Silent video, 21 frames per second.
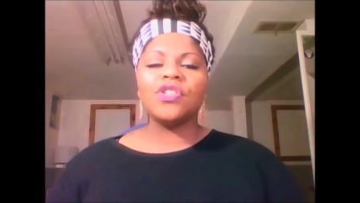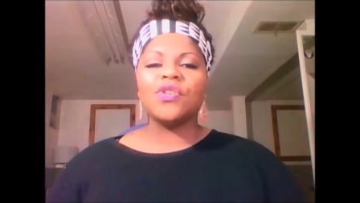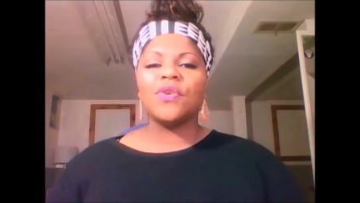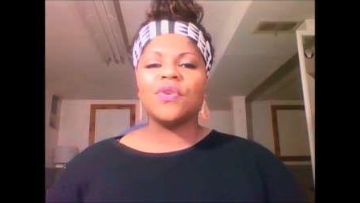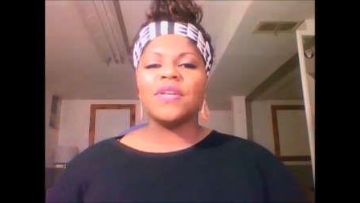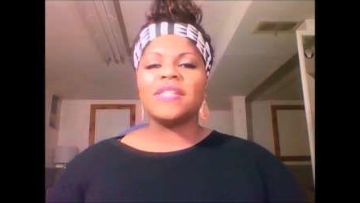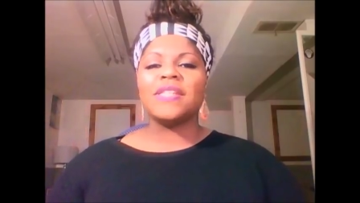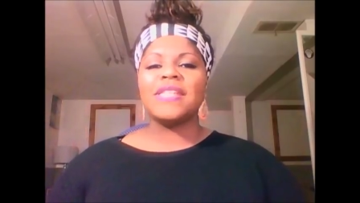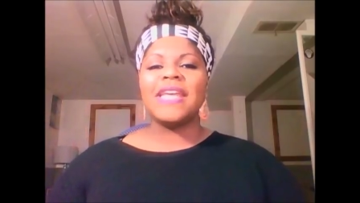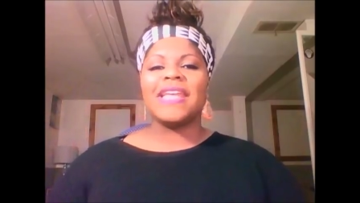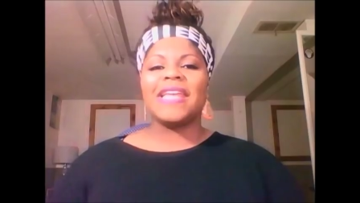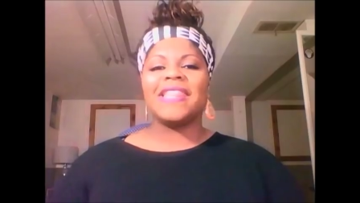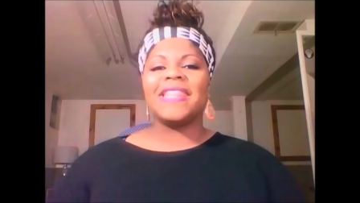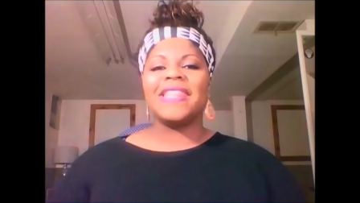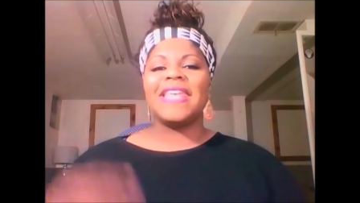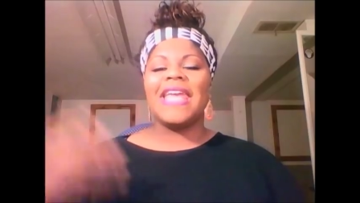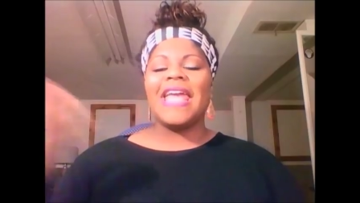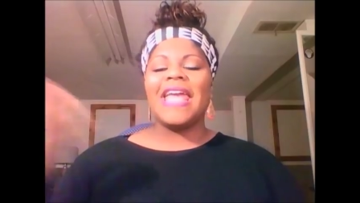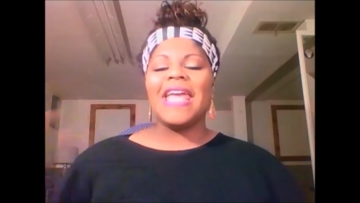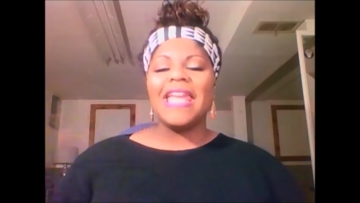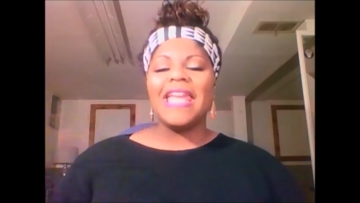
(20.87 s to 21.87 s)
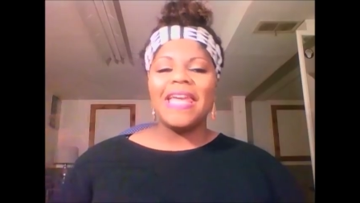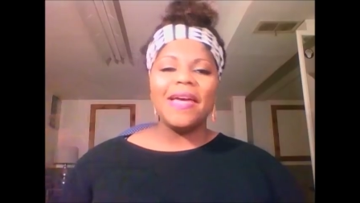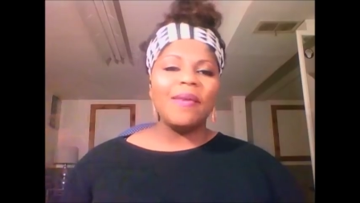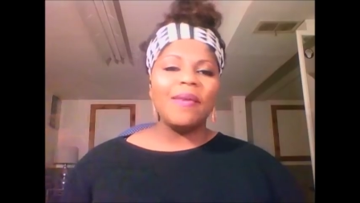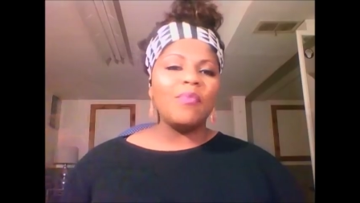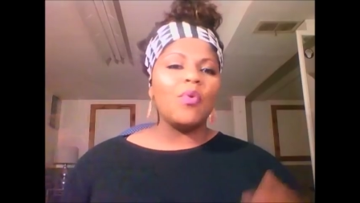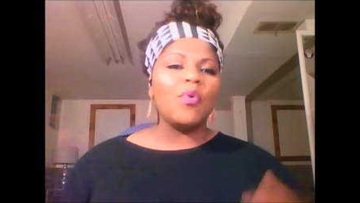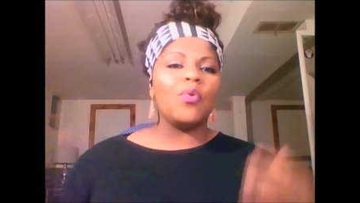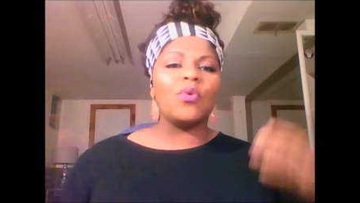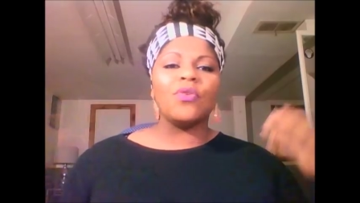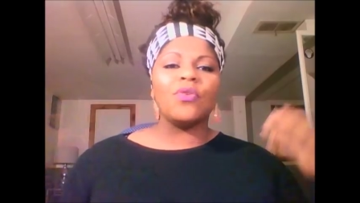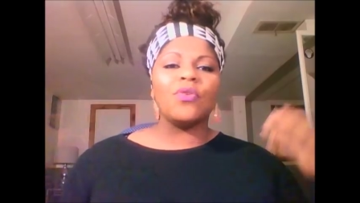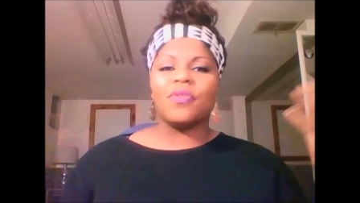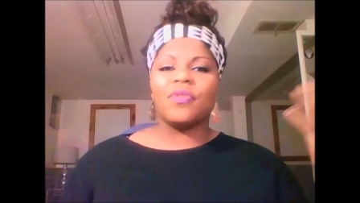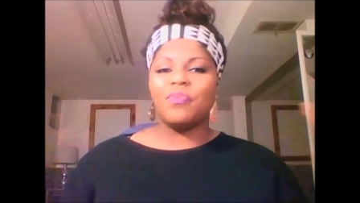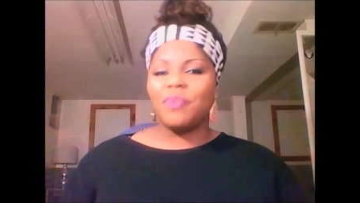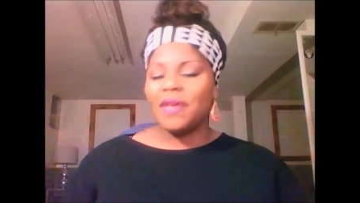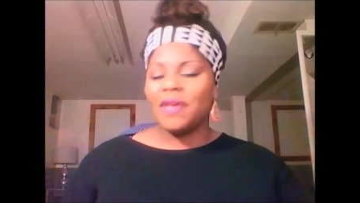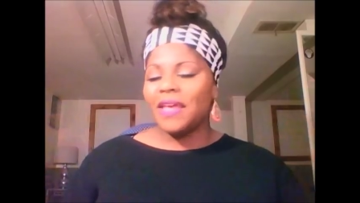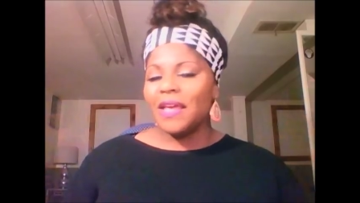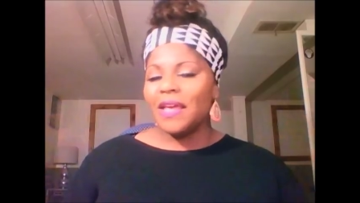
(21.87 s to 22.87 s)
You can take the AM or the
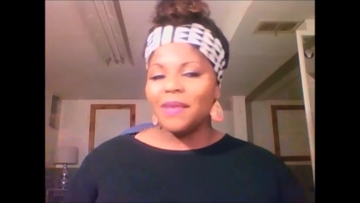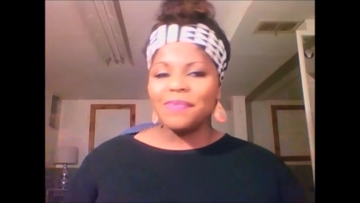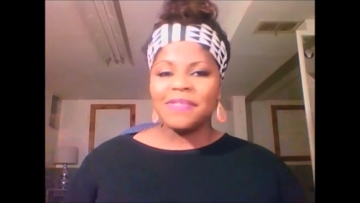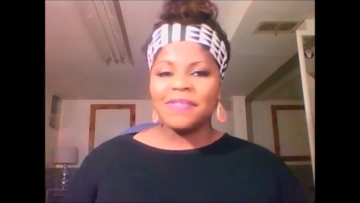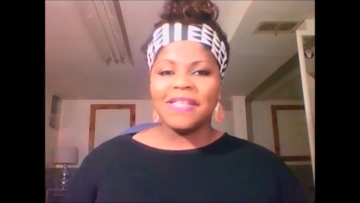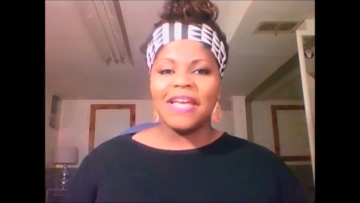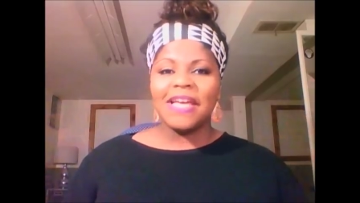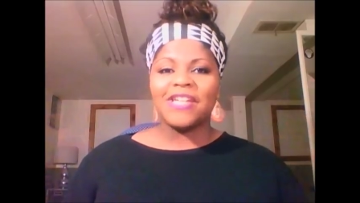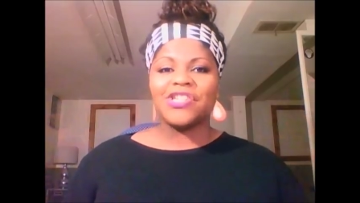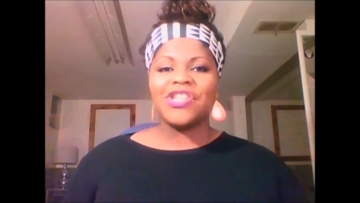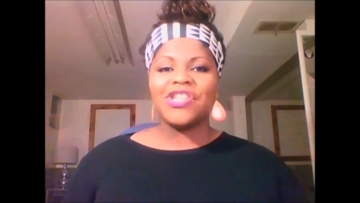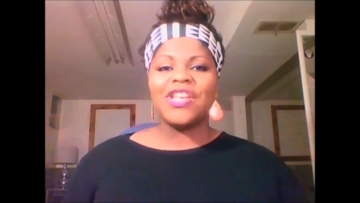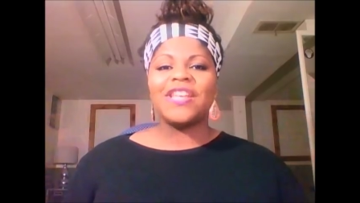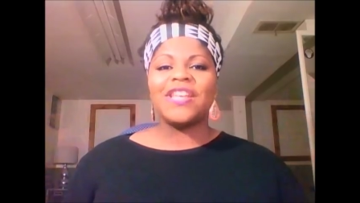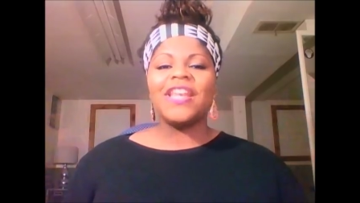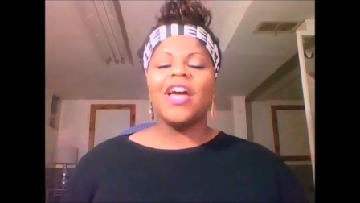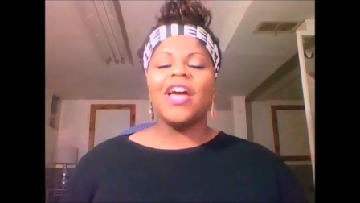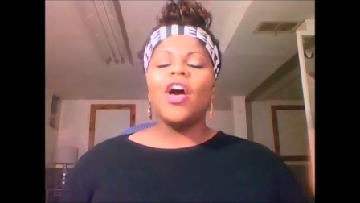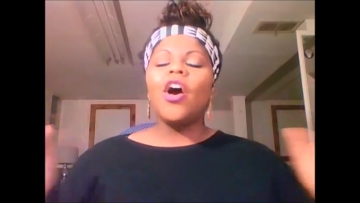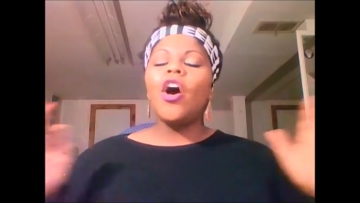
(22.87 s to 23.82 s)
PM session